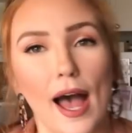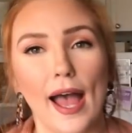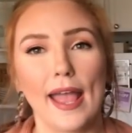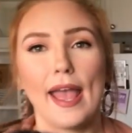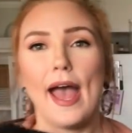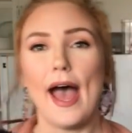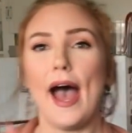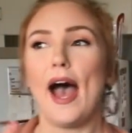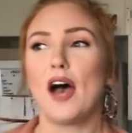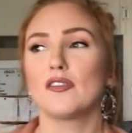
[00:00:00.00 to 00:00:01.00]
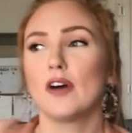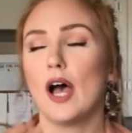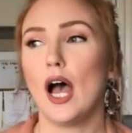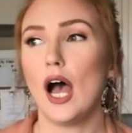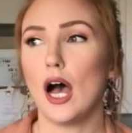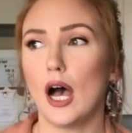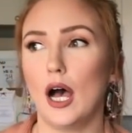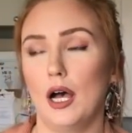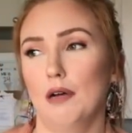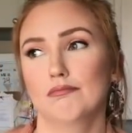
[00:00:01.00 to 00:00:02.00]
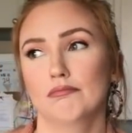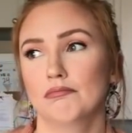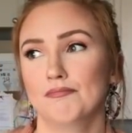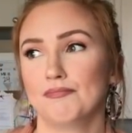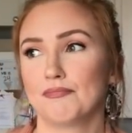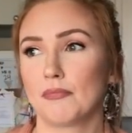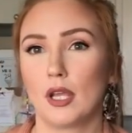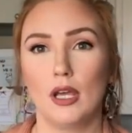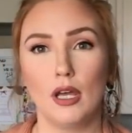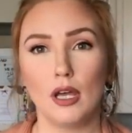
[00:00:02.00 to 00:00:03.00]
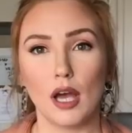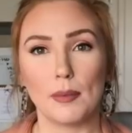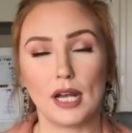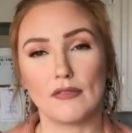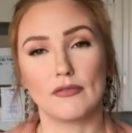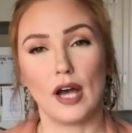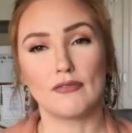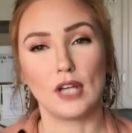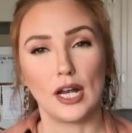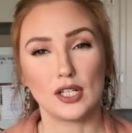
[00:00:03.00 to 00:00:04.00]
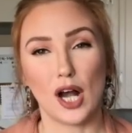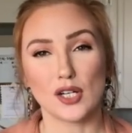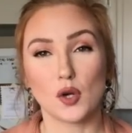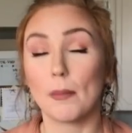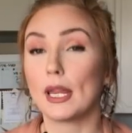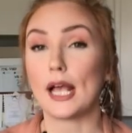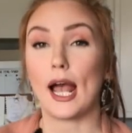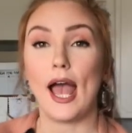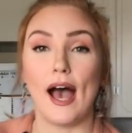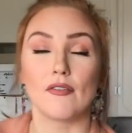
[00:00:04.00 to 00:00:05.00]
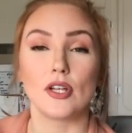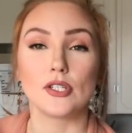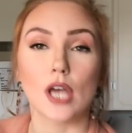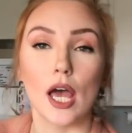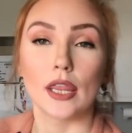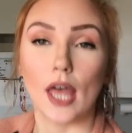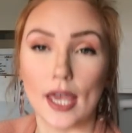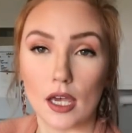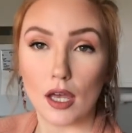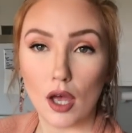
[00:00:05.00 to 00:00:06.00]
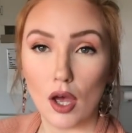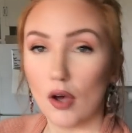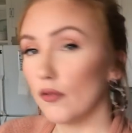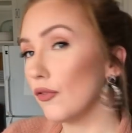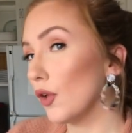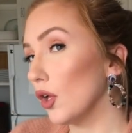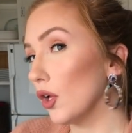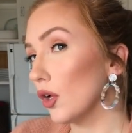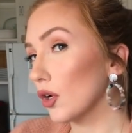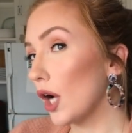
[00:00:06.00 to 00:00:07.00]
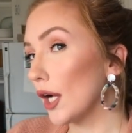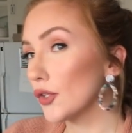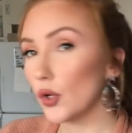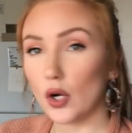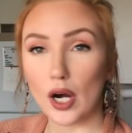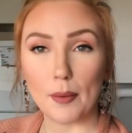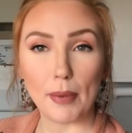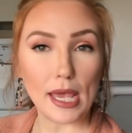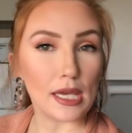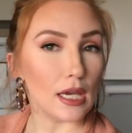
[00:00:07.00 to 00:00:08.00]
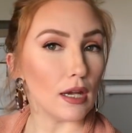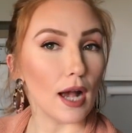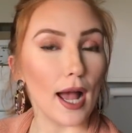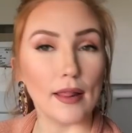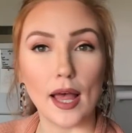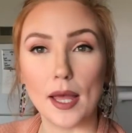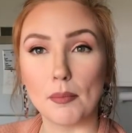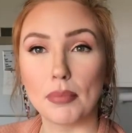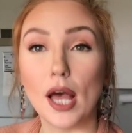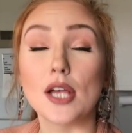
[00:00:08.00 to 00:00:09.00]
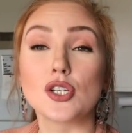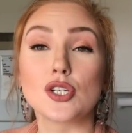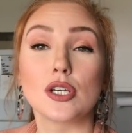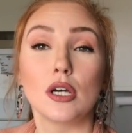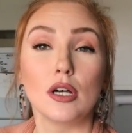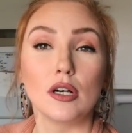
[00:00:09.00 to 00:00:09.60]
I have, um, I mean, I've, I've done contour, but like I haven't done like full contour, baking, highlight, blush,